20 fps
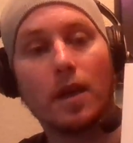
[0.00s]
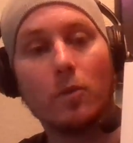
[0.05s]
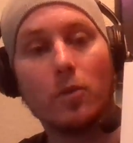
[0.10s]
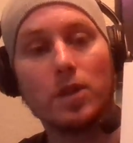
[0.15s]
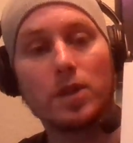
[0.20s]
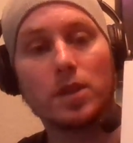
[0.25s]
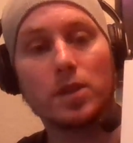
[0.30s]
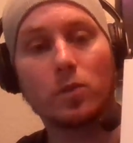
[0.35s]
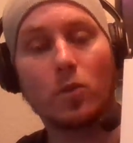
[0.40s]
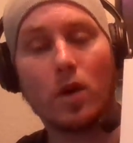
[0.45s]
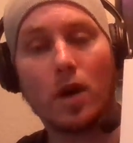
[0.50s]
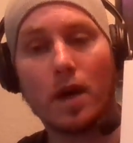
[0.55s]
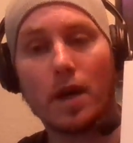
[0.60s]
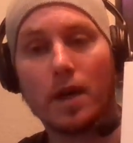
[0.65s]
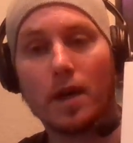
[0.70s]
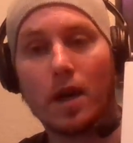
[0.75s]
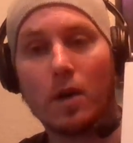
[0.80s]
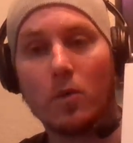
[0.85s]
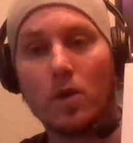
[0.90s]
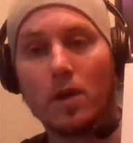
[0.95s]
Which is
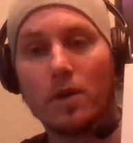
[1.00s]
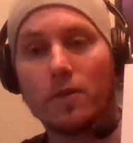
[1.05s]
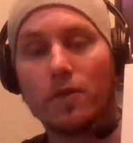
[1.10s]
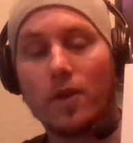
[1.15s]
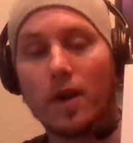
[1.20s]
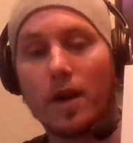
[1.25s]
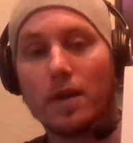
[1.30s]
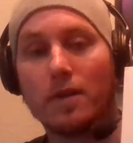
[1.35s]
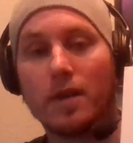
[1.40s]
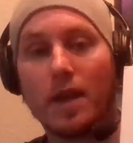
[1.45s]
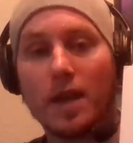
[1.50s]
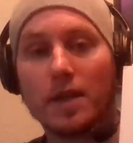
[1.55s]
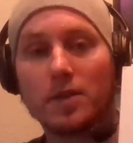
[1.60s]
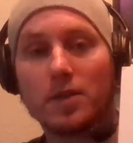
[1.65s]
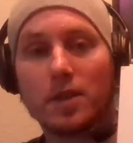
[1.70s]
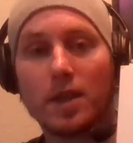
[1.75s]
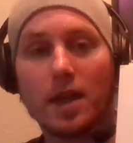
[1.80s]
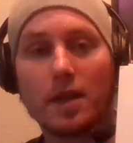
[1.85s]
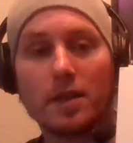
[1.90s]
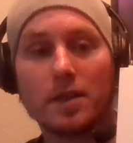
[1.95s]
why I want to find the
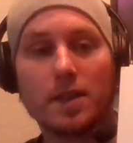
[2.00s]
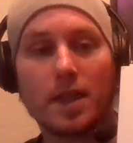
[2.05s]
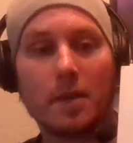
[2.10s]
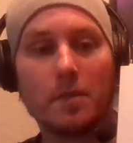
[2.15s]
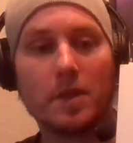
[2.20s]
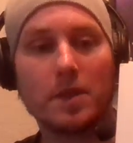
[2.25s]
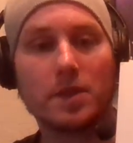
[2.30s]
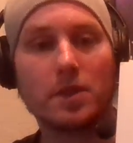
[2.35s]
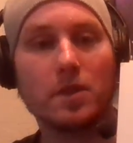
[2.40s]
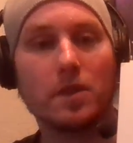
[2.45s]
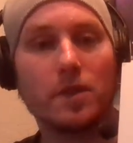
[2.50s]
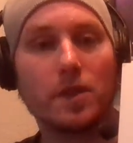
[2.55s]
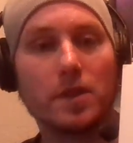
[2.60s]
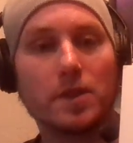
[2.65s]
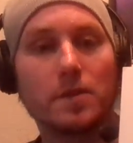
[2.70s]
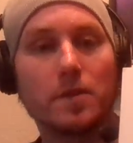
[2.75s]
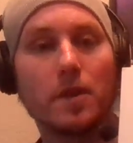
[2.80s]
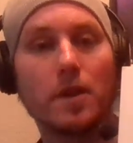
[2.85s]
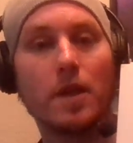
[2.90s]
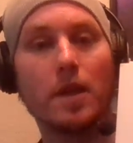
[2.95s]
answer to how to escape this
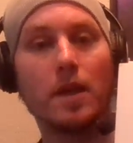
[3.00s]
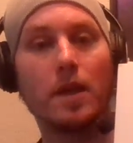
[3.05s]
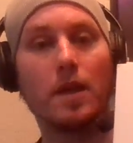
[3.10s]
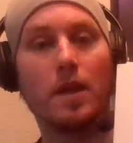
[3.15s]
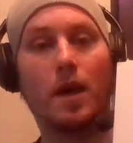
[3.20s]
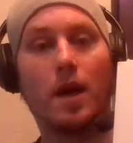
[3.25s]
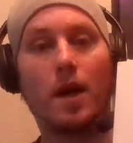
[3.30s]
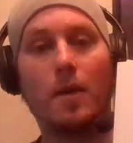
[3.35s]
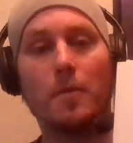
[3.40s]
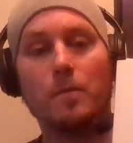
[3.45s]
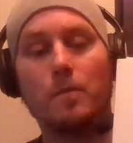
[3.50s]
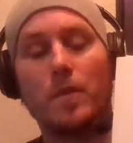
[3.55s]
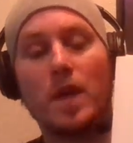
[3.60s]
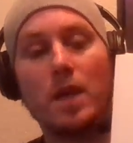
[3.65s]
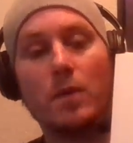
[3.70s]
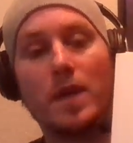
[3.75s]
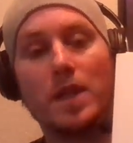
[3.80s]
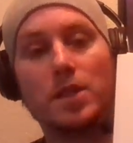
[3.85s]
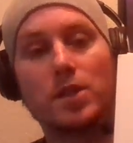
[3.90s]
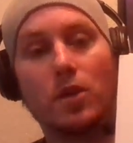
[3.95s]
universe.
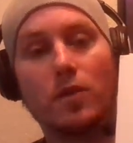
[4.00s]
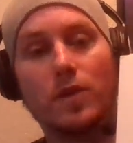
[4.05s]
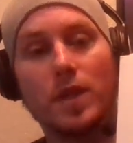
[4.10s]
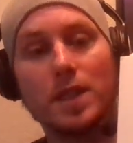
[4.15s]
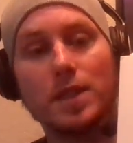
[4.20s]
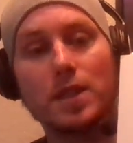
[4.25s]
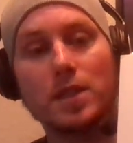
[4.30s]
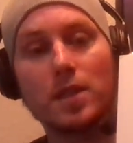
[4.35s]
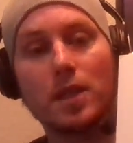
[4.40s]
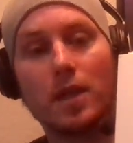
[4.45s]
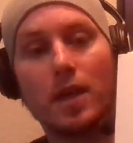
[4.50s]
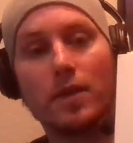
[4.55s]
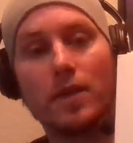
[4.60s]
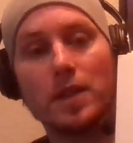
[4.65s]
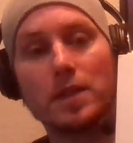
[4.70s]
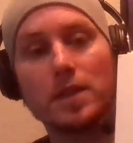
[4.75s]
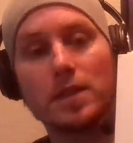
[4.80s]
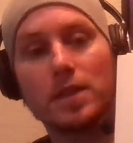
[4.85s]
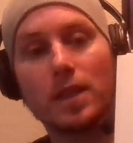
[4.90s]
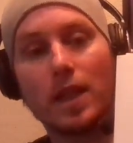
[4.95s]
Anyway, so this is
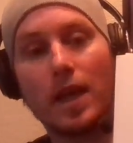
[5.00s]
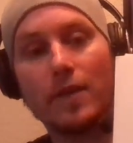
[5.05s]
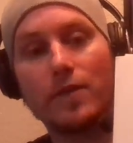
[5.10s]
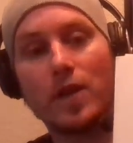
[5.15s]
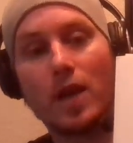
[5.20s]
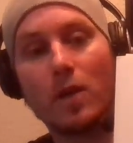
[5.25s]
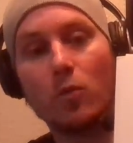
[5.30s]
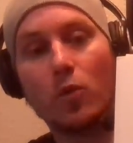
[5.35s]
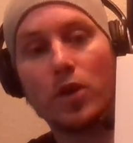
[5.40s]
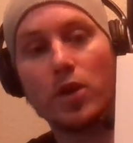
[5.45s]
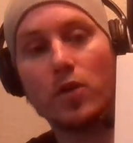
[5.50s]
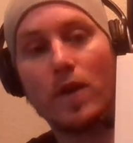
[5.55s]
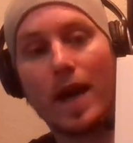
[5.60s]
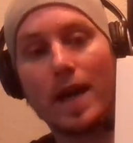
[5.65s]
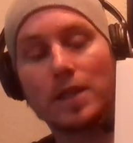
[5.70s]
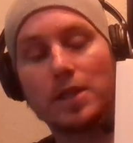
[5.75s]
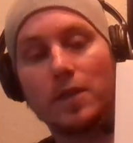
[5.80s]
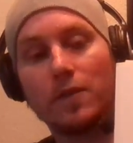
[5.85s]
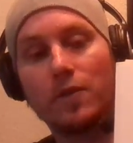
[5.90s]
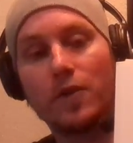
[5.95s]
a lifetime where you
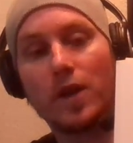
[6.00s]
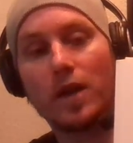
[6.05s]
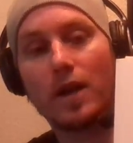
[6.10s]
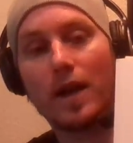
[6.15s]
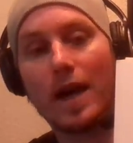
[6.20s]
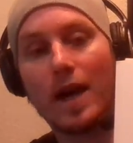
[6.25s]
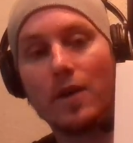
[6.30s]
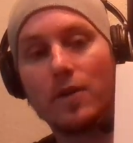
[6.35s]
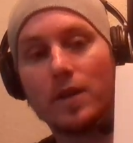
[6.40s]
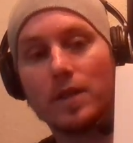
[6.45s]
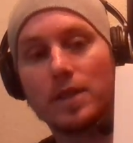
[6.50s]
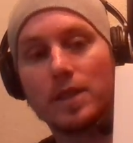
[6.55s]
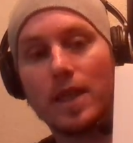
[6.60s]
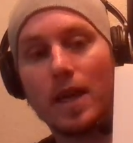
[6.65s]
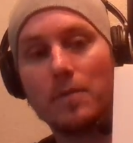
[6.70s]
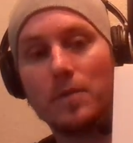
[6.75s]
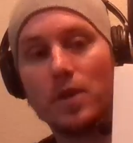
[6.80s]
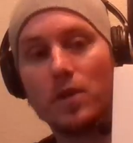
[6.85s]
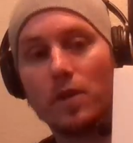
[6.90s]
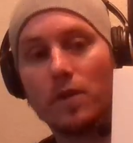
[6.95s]
actually figure out how to
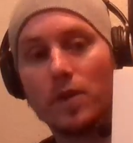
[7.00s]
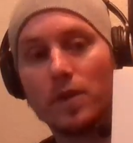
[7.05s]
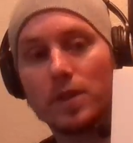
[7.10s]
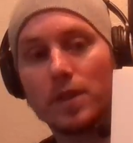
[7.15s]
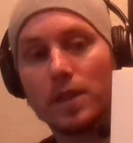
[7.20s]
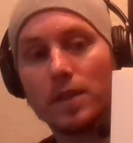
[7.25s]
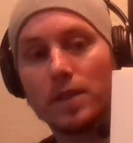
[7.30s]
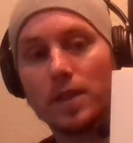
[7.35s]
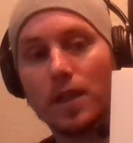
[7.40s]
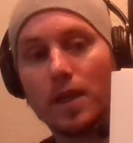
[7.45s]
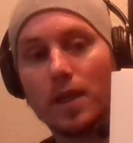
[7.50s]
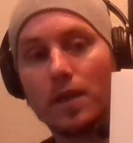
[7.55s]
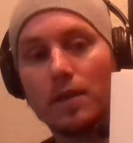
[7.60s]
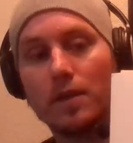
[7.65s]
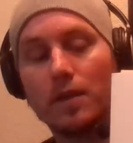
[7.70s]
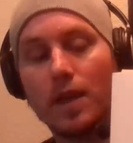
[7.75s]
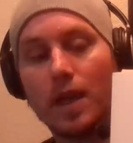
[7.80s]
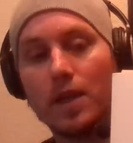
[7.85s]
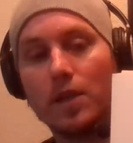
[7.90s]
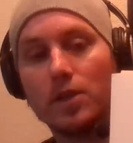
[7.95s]
escape the universe, let's say,
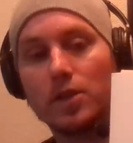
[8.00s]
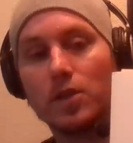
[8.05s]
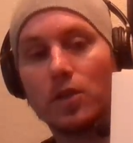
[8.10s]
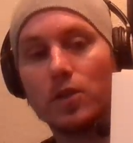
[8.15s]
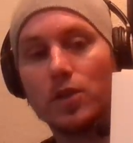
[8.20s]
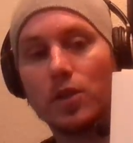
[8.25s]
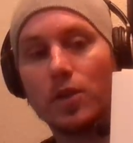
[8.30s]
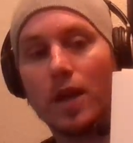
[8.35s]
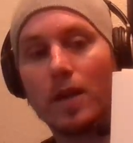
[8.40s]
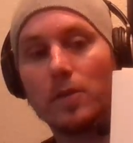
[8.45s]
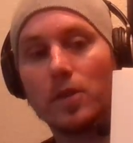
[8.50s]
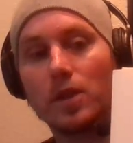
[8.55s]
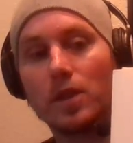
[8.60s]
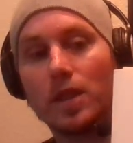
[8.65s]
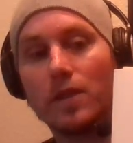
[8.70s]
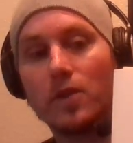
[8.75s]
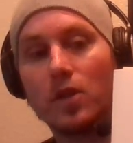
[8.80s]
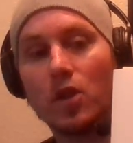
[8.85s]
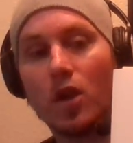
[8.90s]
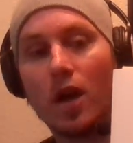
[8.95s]
and so you're able to
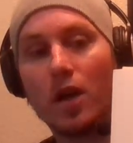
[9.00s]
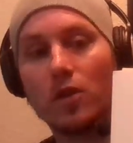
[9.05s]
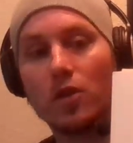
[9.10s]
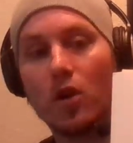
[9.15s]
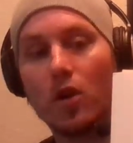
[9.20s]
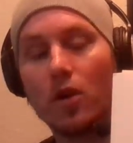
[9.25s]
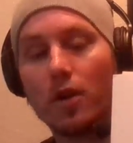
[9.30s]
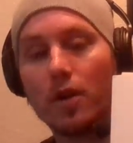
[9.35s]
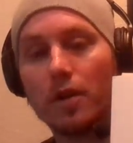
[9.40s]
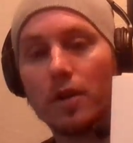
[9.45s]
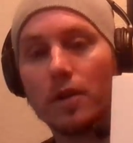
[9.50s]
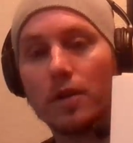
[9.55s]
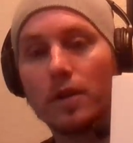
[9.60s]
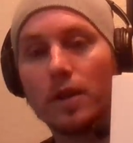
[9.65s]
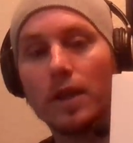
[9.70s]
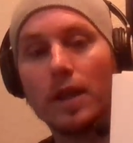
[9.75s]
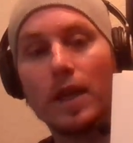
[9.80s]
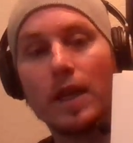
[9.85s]
live a lot longer.